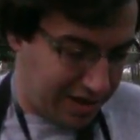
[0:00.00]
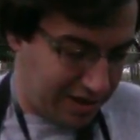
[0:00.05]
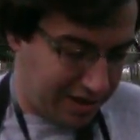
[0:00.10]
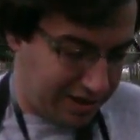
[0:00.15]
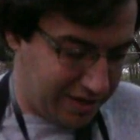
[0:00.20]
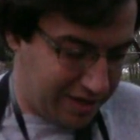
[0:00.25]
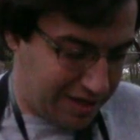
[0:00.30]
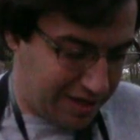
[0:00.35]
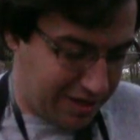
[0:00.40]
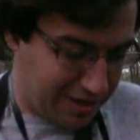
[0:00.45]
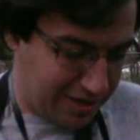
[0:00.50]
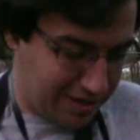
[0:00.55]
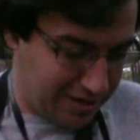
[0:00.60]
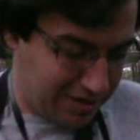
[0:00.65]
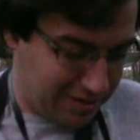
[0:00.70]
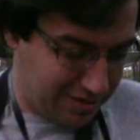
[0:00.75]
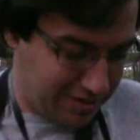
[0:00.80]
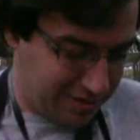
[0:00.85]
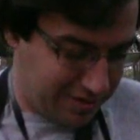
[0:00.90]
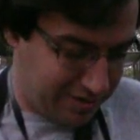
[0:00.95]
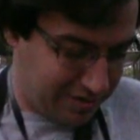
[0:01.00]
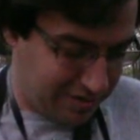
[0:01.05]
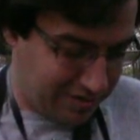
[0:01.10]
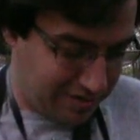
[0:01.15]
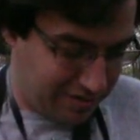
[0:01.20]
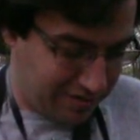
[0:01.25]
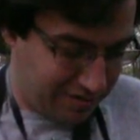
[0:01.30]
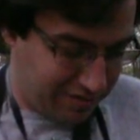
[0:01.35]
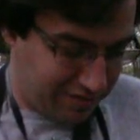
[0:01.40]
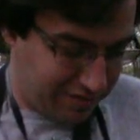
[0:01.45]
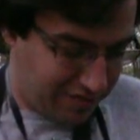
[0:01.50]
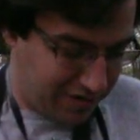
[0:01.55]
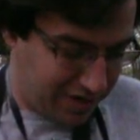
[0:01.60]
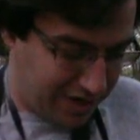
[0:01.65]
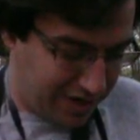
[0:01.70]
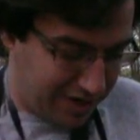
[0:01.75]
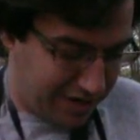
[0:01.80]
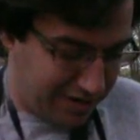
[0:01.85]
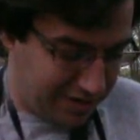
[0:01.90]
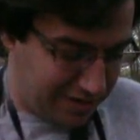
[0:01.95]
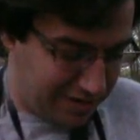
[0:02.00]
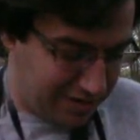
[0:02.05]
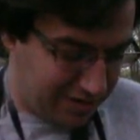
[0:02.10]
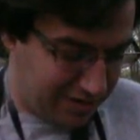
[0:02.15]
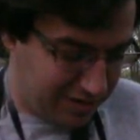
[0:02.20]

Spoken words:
could then find